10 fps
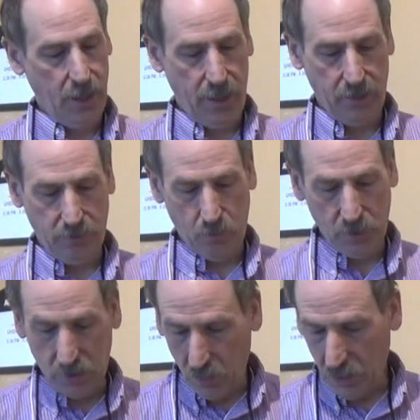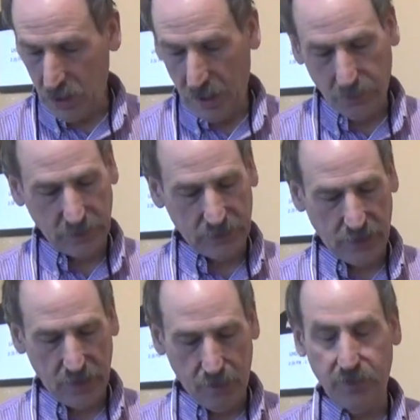Uh, we don't generally
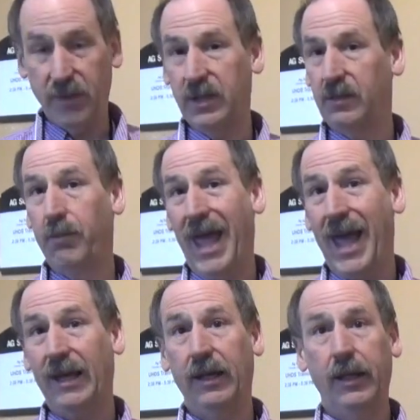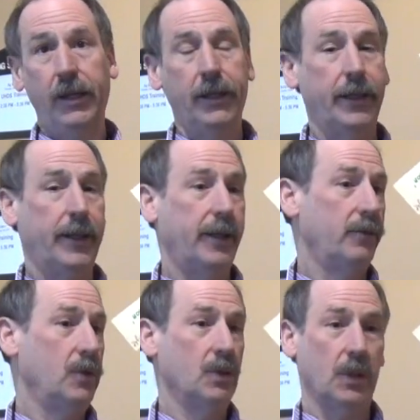see them this bad. Uh,
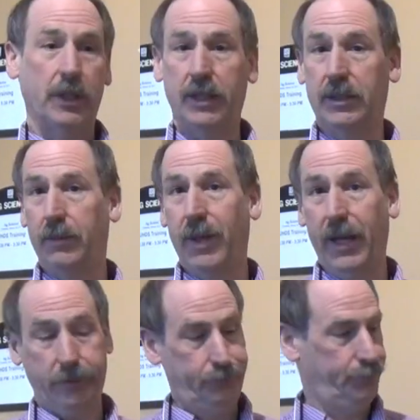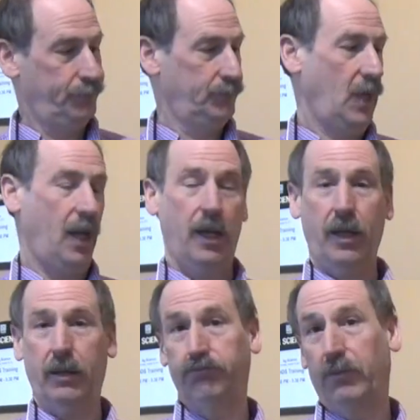usually it's about a,
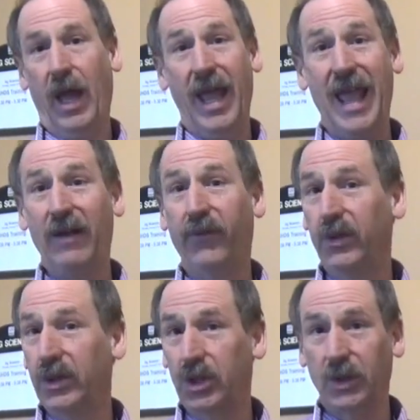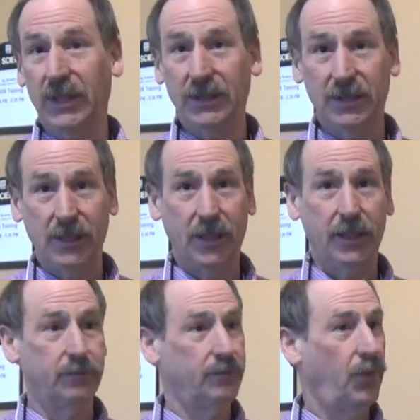a handful of trees in
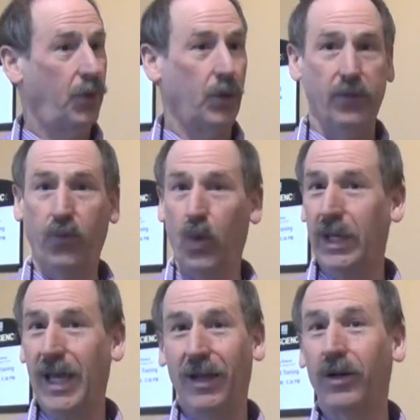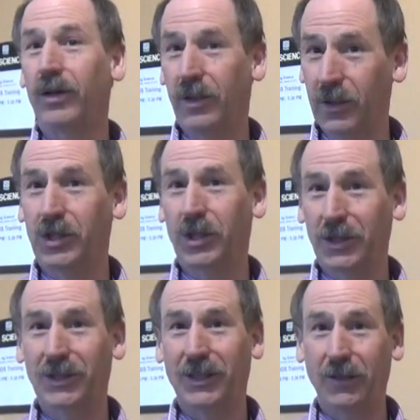a thirty, forty acre
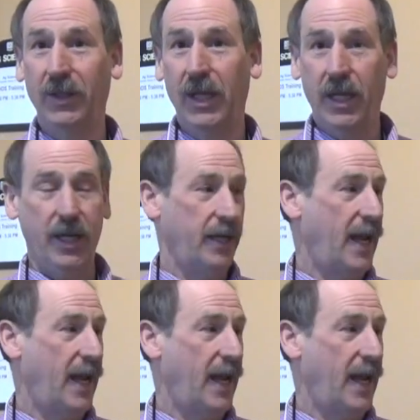orchard. So uh,